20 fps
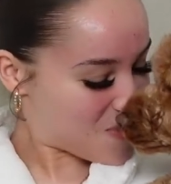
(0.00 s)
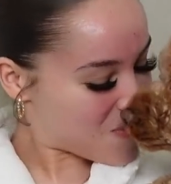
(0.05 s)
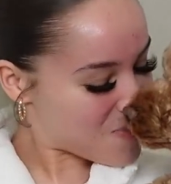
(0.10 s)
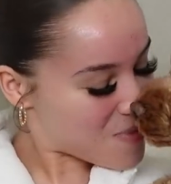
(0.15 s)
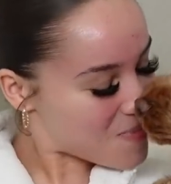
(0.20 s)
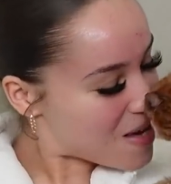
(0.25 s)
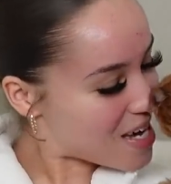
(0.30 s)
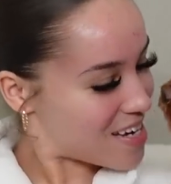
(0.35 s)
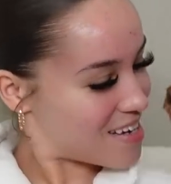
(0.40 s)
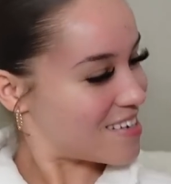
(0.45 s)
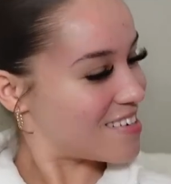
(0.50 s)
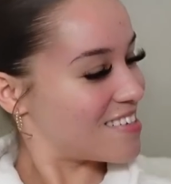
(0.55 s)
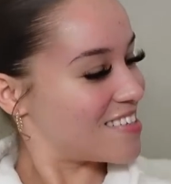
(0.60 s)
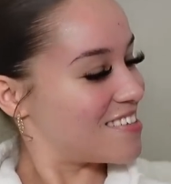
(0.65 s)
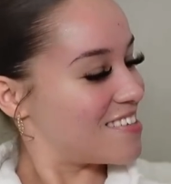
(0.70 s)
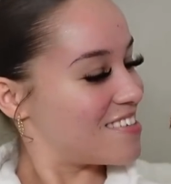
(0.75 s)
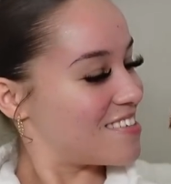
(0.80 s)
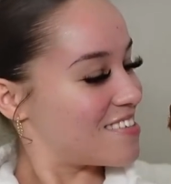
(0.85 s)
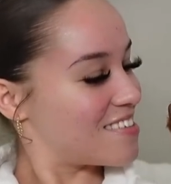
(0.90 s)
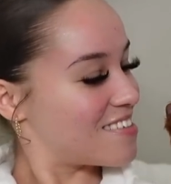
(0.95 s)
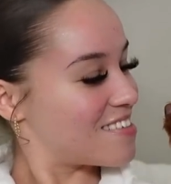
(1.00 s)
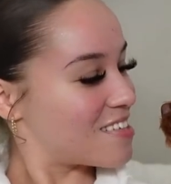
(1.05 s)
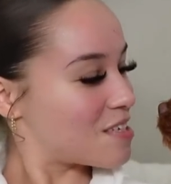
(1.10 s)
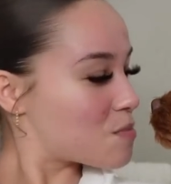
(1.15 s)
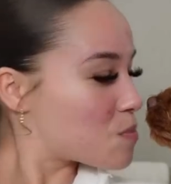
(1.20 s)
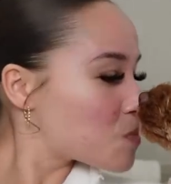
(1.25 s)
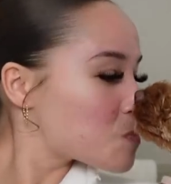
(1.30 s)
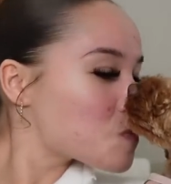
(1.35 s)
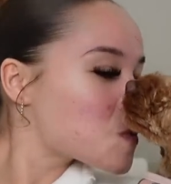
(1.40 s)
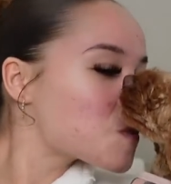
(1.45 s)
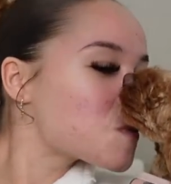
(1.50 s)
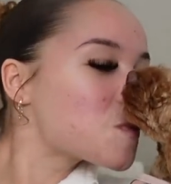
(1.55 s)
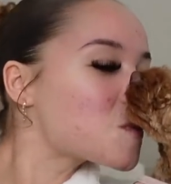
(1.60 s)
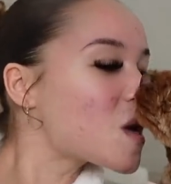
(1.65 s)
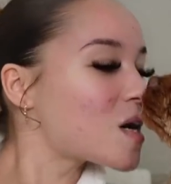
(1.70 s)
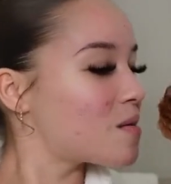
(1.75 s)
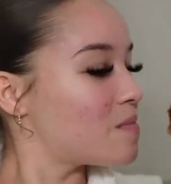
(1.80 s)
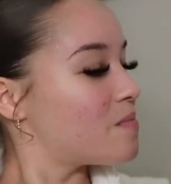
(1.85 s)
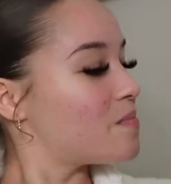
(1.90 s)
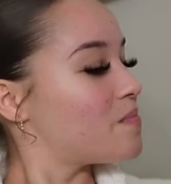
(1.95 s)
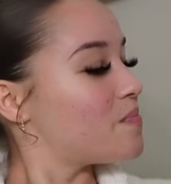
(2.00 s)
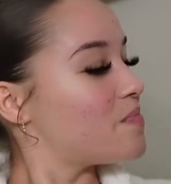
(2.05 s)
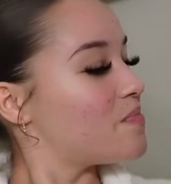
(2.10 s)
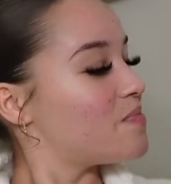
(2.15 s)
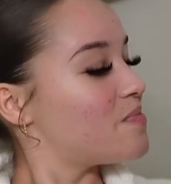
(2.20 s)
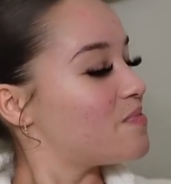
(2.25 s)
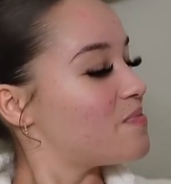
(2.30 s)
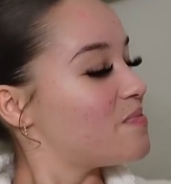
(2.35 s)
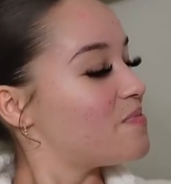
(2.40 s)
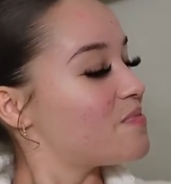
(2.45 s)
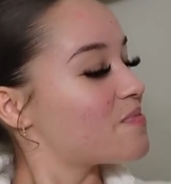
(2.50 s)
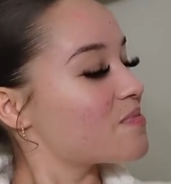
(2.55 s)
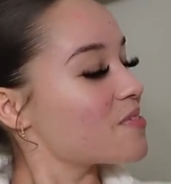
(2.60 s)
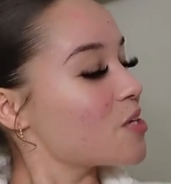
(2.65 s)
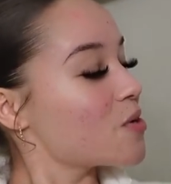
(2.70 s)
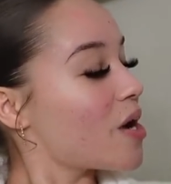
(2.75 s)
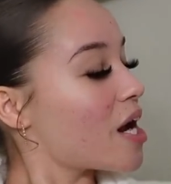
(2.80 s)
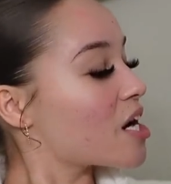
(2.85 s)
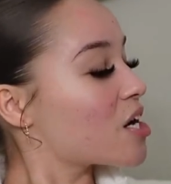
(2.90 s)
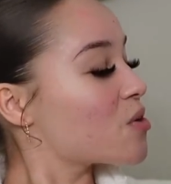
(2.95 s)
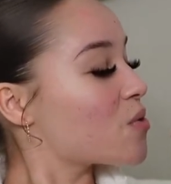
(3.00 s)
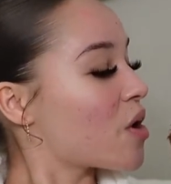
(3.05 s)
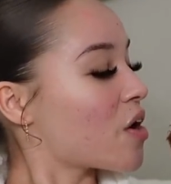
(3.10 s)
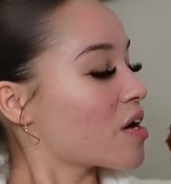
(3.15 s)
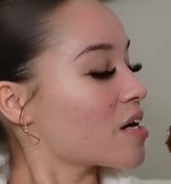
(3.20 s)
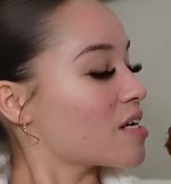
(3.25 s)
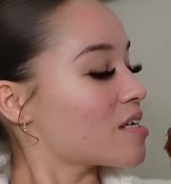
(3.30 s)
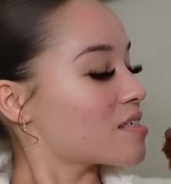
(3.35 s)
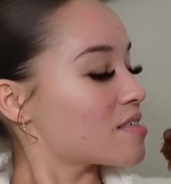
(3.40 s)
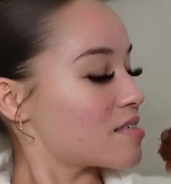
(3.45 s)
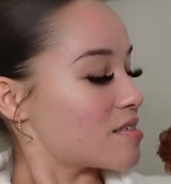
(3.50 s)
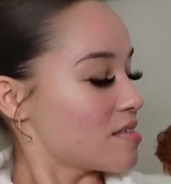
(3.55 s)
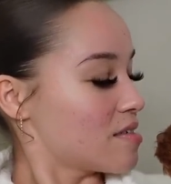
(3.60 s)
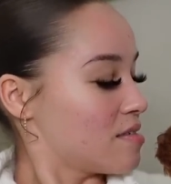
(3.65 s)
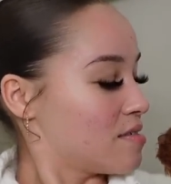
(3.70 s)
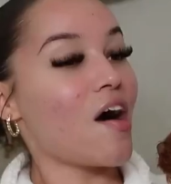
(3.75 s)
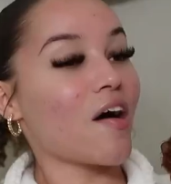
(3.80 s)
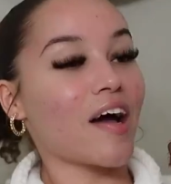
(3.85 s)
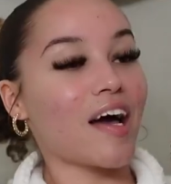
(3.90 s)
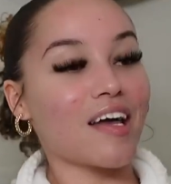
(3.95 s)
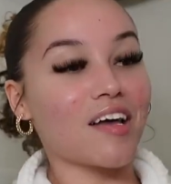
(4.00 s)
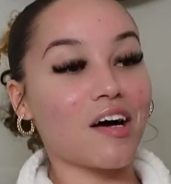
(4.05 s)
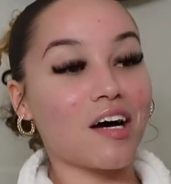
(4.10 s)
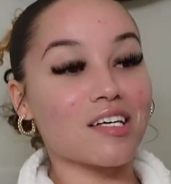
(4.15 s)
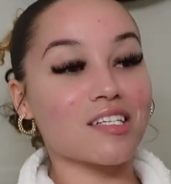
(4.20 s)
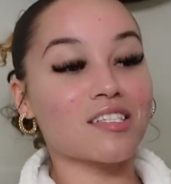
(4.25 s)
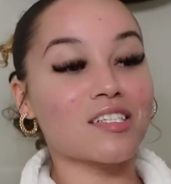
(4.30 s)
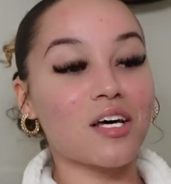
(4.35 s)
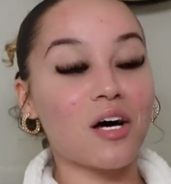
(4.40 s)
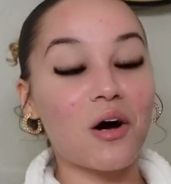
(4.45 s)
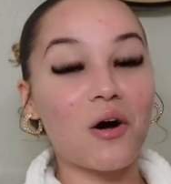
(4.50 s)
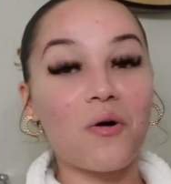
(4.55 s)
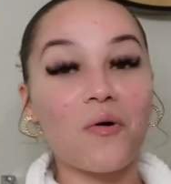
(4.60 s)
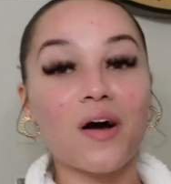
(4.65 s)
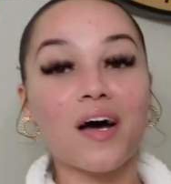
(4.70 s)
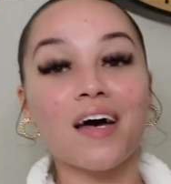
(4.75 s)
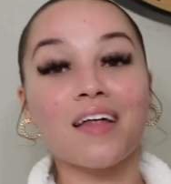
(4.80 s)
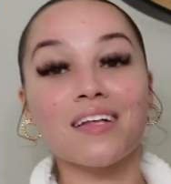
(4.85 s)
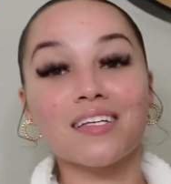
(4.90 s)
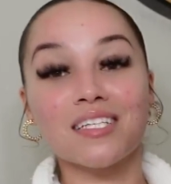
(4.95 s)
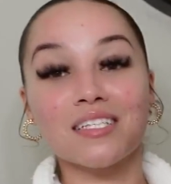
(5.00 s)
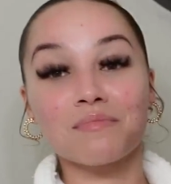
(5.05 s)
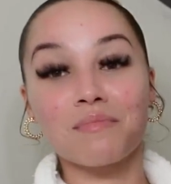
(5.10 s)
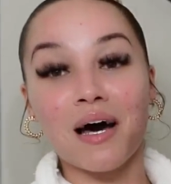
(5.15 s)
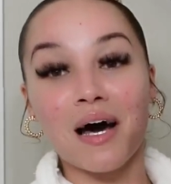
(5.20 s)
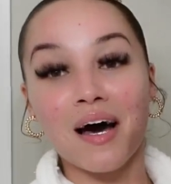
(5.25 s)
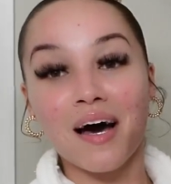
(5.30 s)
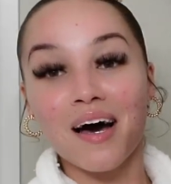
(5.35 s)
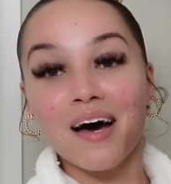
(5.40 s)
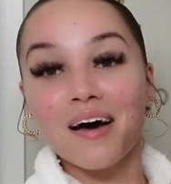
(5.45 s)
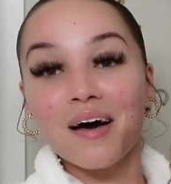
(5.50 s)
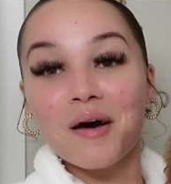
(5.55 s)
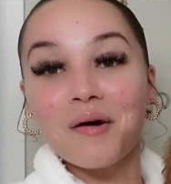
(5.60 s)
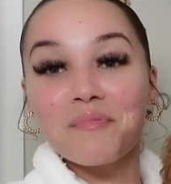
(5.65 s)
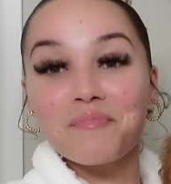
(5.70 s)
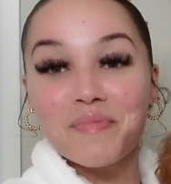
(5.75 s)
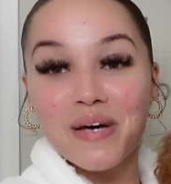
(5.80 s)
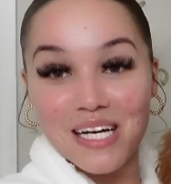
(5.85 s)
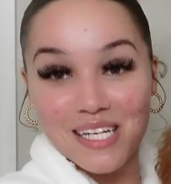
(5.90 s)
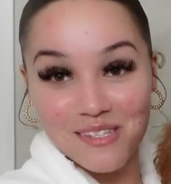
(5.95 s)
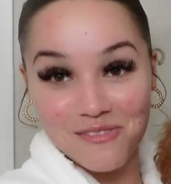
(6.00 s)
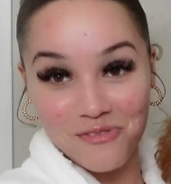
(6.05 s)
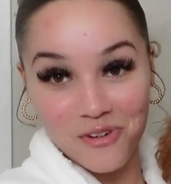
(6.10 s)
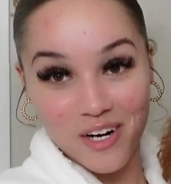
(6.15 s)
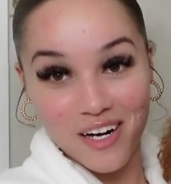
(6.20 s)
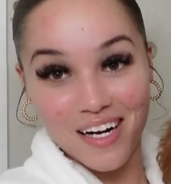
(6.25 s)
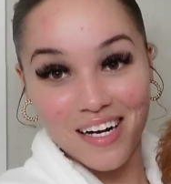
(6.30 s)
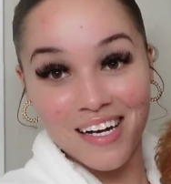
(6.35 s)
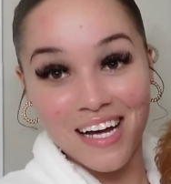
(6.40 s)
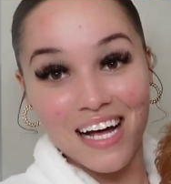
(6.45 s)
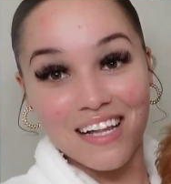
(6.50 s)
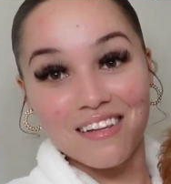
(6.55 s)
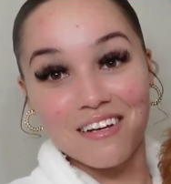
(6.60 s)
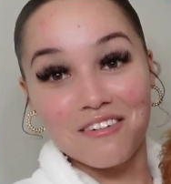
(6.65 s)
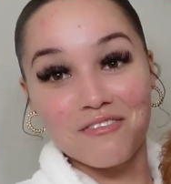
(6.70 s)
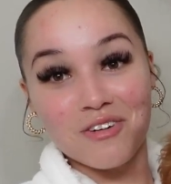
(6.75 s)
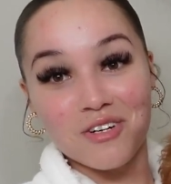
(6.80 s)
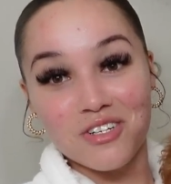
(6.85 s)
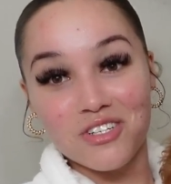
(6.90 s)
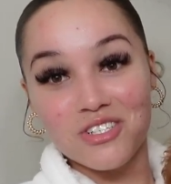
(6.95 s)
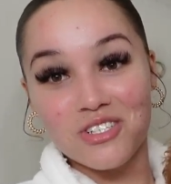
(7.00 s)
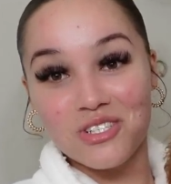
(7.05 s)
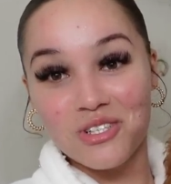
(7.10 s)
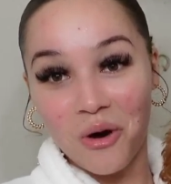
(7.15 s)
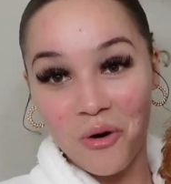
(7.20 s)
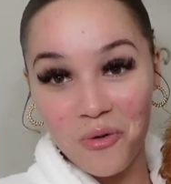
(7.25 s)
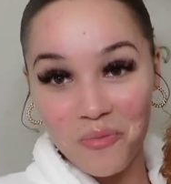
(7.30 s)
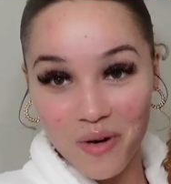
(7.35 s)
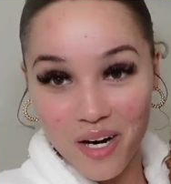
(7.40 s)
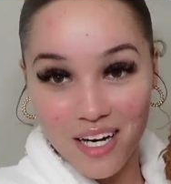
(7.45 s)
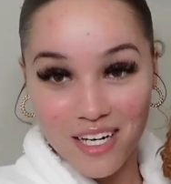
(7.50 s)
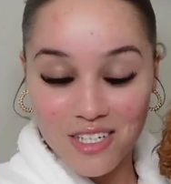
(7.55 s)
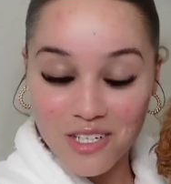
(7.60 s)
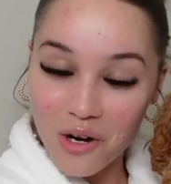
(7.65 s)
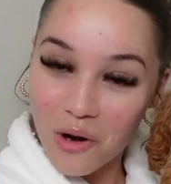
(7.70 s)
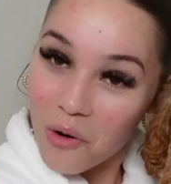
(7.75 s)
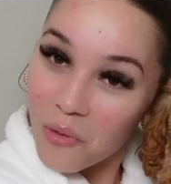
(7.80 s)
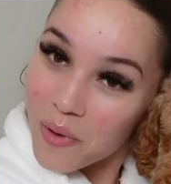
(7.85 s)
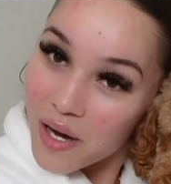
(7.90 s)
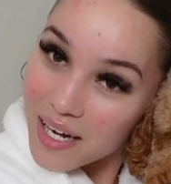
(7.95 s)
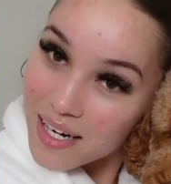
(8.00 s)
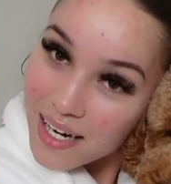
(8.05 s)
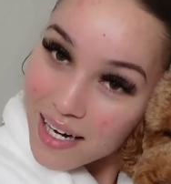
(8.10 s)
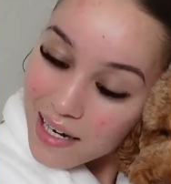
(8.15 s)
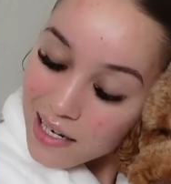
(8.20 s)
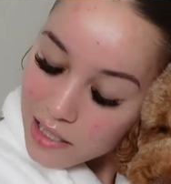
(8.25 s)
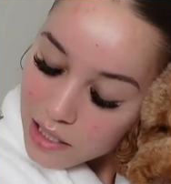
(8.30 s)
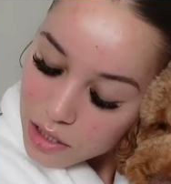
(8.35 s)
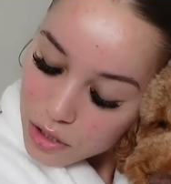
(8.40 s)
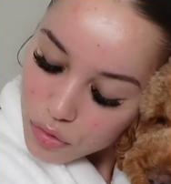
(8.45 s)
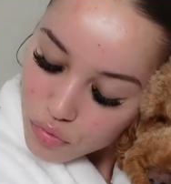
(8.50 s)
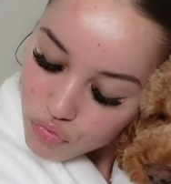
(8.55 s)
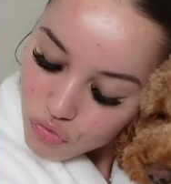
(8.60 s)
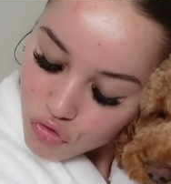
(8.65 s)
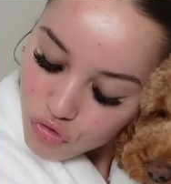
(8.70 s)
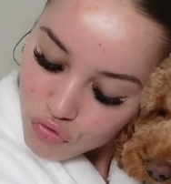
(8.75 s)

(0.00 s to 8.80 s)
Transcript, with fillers: you're so perfect. Mm. mm. You got a new harness. Okay, y'all, so this is my best friend. I love her so much. Oh my gosh.